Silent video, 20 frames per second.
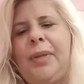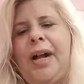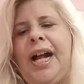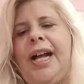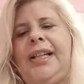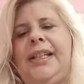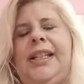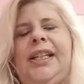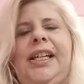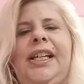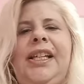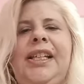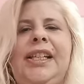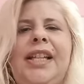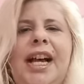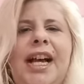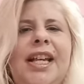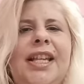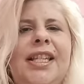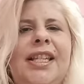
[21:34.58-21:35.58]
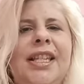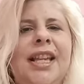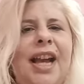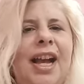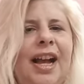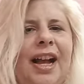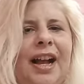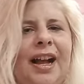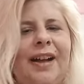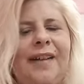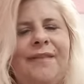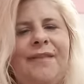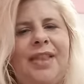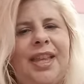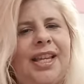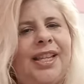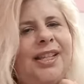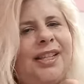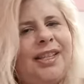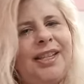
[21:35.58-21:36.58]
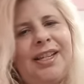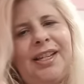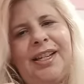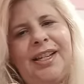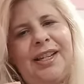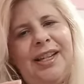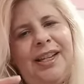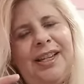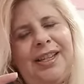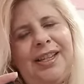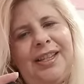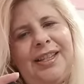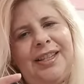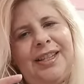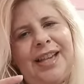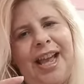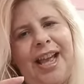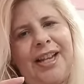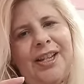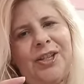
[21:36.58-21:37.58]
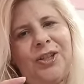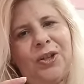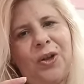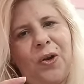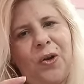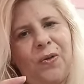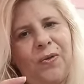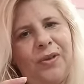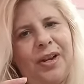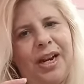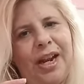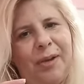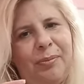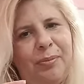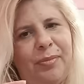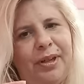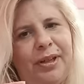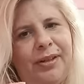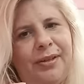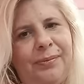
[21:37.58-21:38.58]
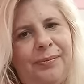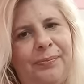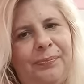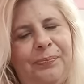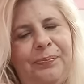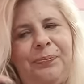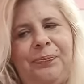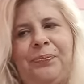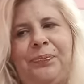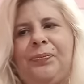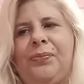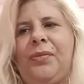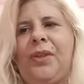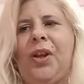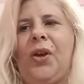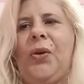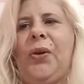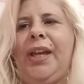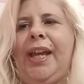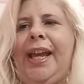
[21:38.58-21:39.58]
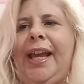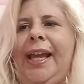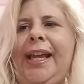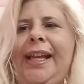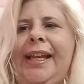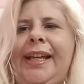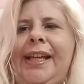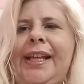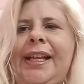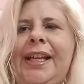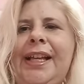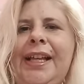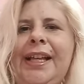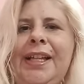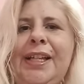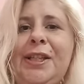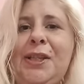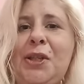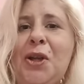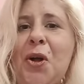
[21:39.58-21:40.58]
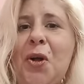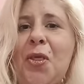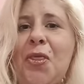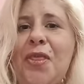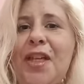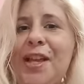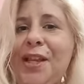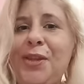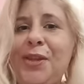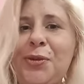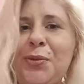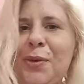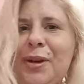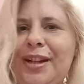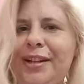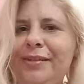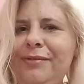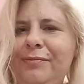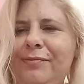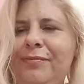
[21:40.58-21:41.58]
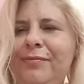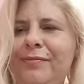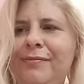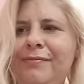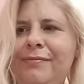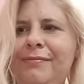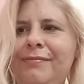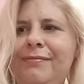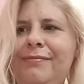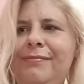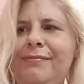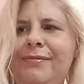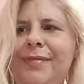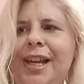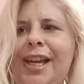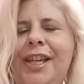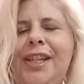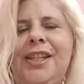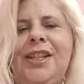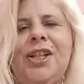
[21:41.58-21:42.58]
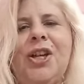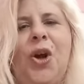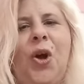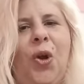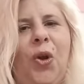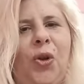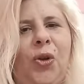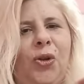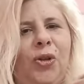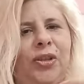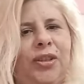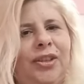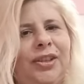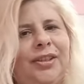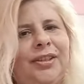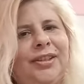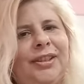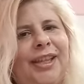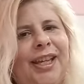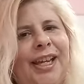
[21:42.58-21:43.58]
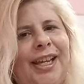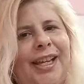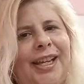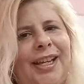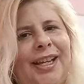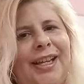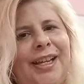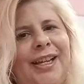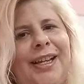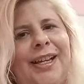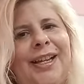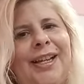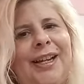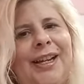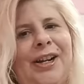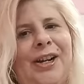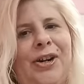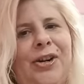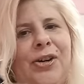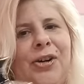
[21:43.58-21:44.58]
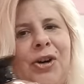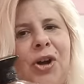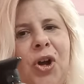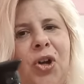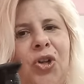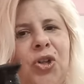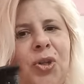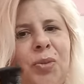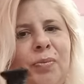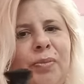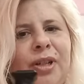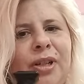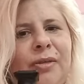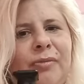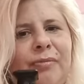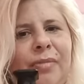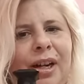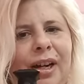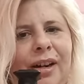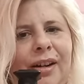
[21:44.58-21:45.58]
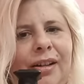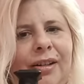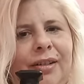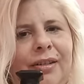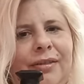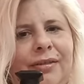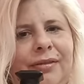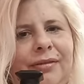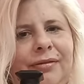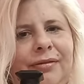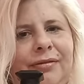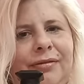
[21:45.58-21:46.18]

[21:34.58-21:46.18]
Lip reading: but it does have this sense of an amber. Okay, so this one is called Rose Barbare